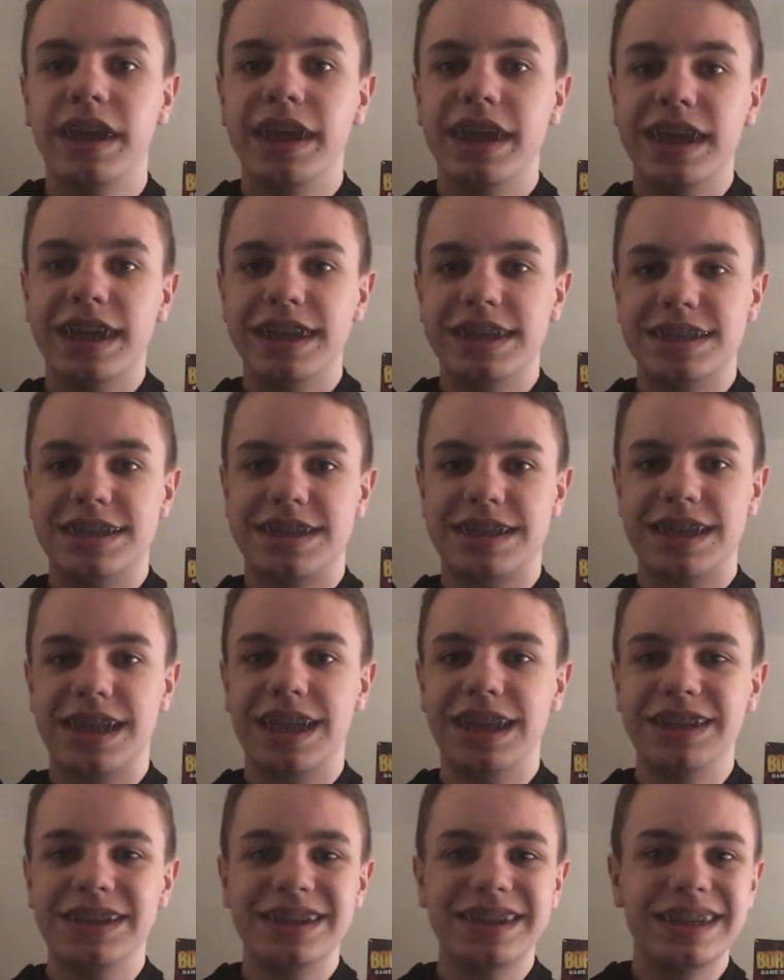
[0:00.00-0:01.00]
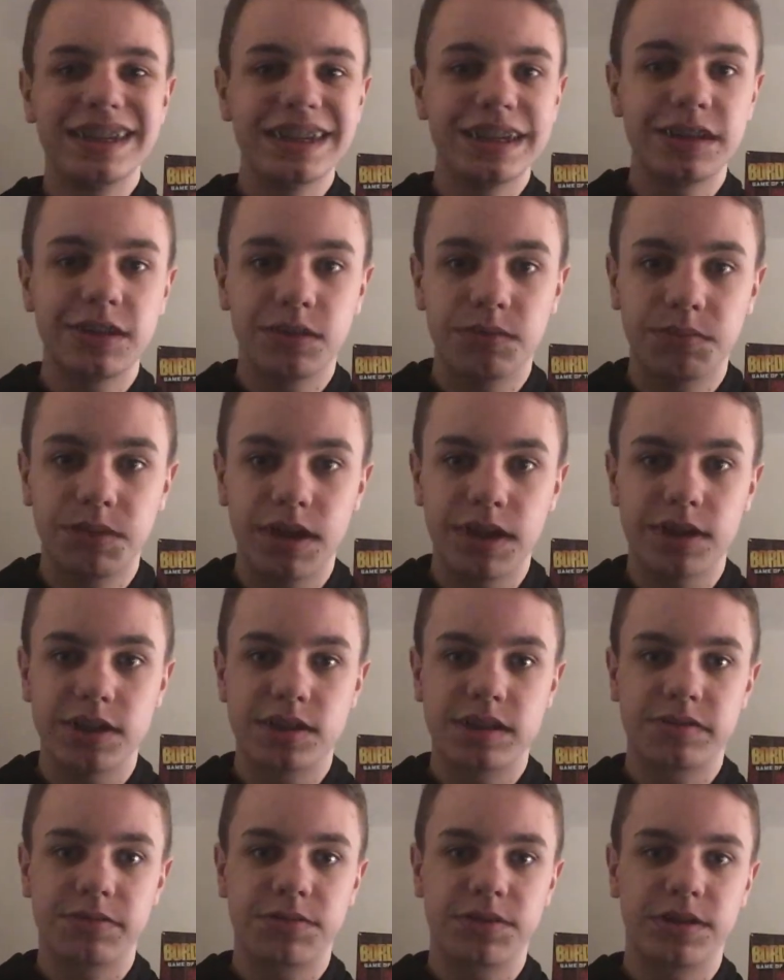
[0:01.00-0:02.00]
is a little much
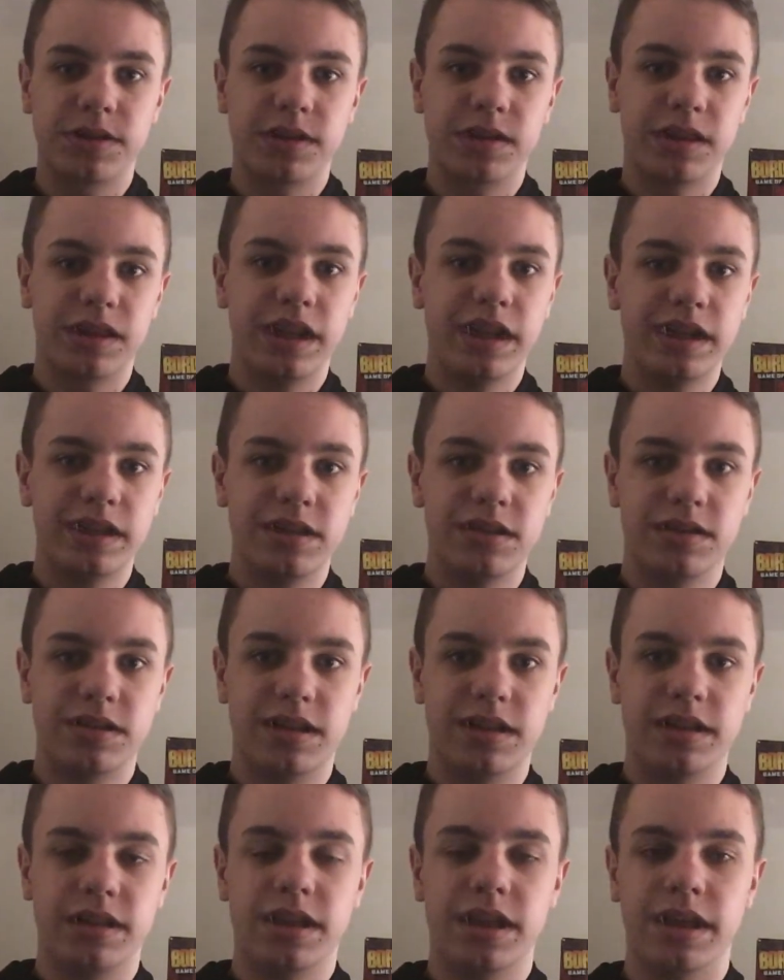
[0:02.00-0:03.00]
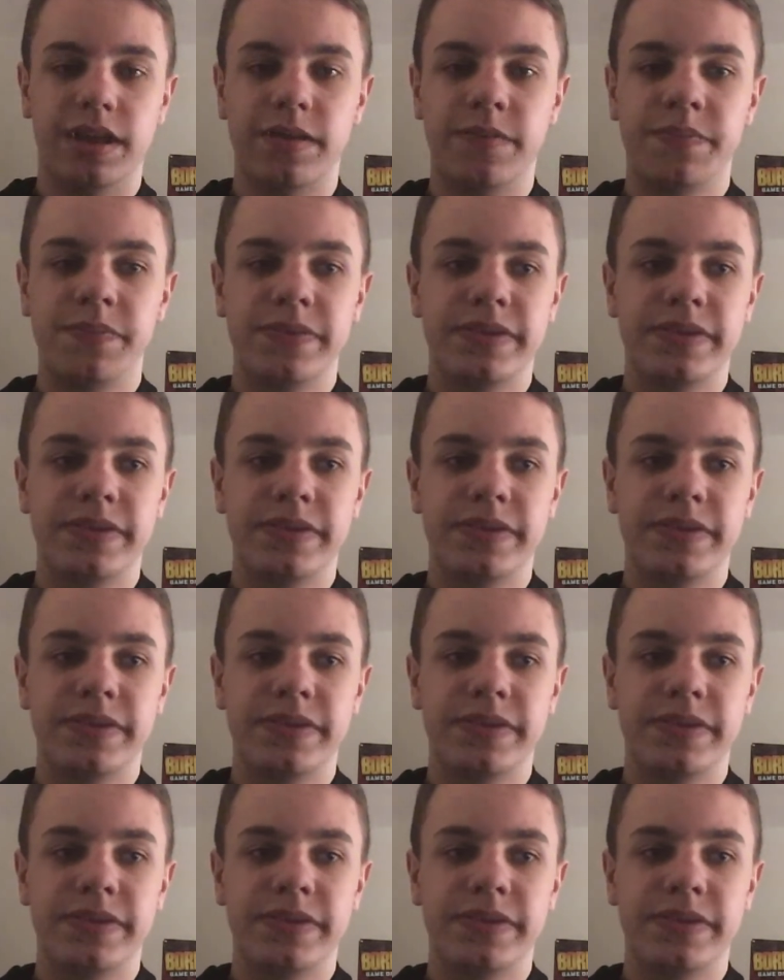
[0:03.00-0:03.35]
for the length you're gonna get.